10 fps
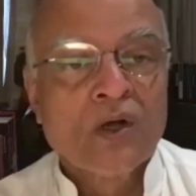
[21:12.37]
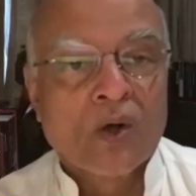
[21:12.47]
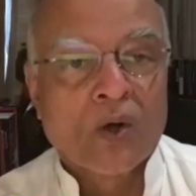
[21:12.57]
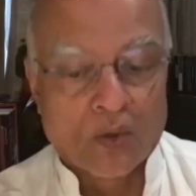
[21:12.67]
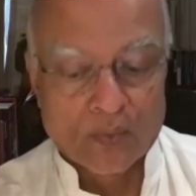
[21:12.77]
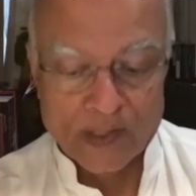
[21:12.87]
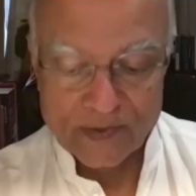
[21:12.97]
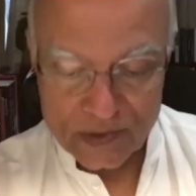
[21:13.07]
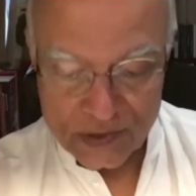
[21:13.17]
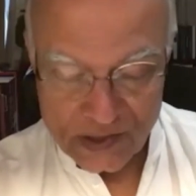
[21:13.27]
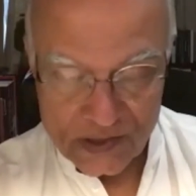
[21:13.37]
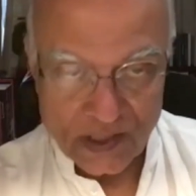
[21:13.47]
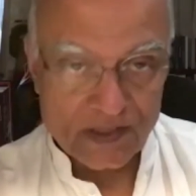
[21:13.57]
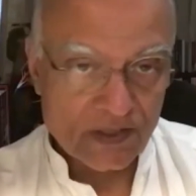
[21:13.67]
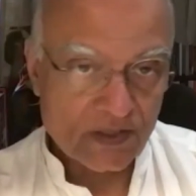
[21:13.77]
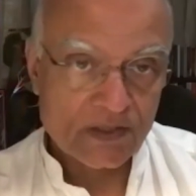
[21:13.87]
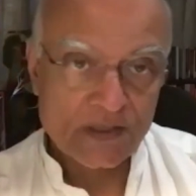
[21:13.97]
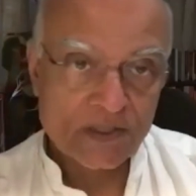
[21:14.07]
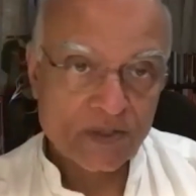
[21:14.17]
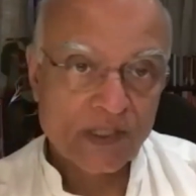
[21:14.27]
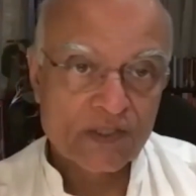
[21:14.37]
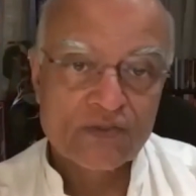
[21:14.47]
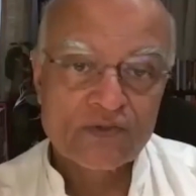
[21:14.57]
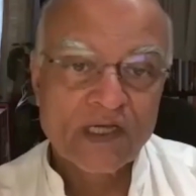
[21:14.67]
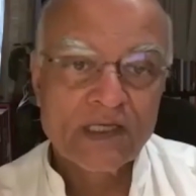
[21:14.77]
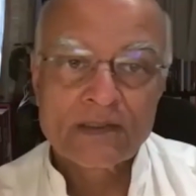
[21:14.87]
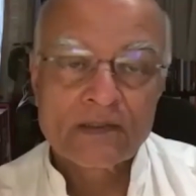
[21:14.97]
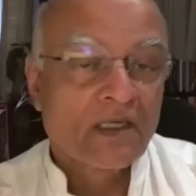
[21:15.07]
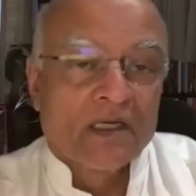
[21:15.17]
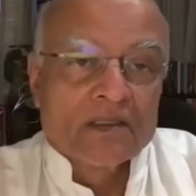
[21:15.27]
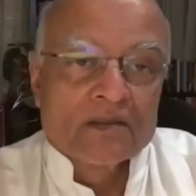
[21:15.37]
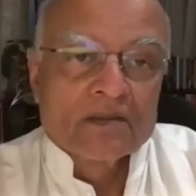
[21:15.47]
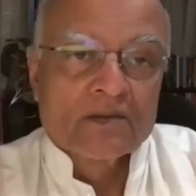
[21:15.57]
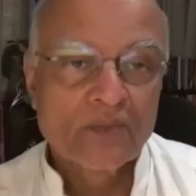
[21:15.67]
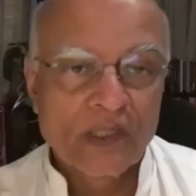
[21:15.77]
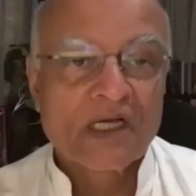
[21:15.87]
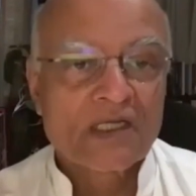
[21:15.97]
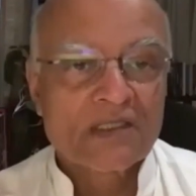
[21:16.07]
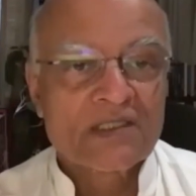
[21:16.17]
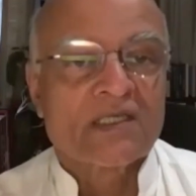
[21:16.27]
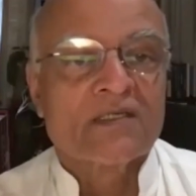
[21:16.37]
or whether she judges the situation right, we can't tell.